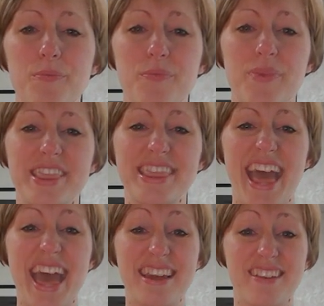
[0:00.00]
But
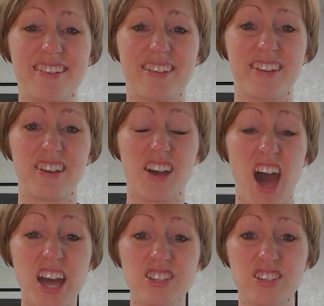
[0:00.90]
then
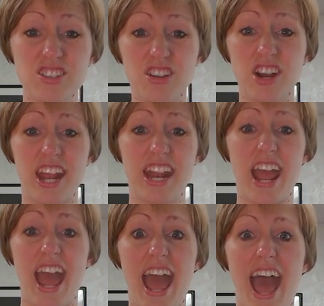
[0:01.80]
God started
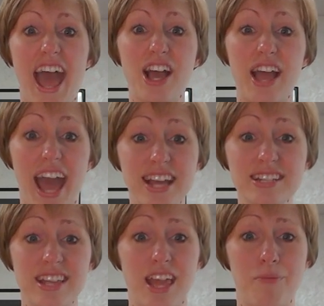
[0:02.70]

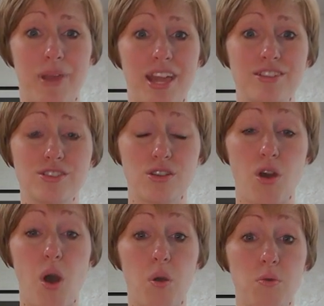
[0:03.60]
asking me to
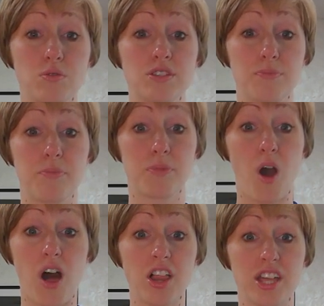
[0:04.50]
go to
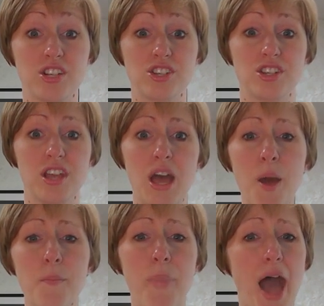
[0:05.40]
college,
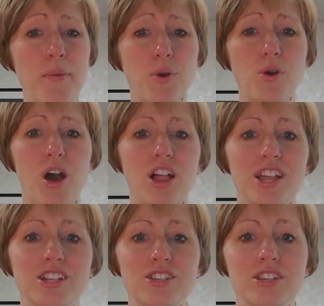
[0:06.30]
Bible
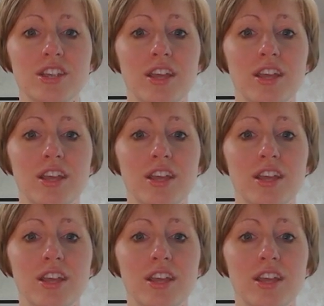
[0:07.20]
college.